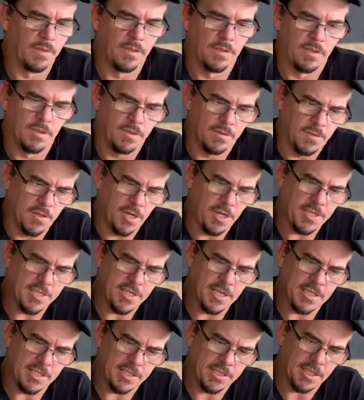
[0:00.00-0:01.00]

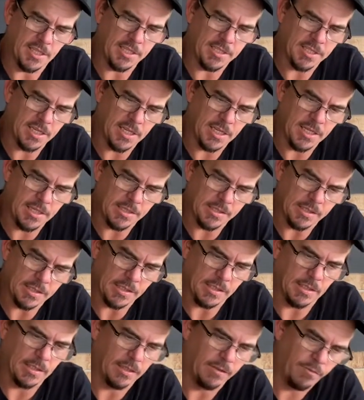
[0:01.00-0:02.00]
36 cc's
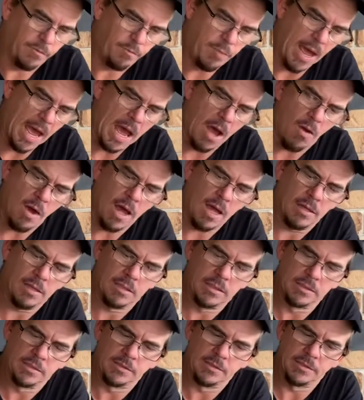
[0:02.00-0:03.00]
of power.
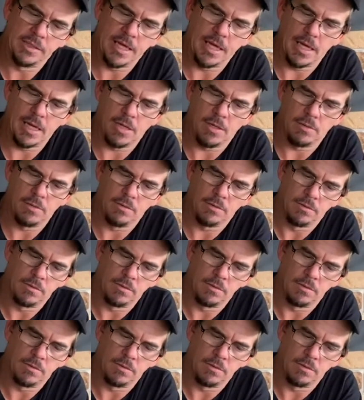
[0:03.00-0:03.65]
Now,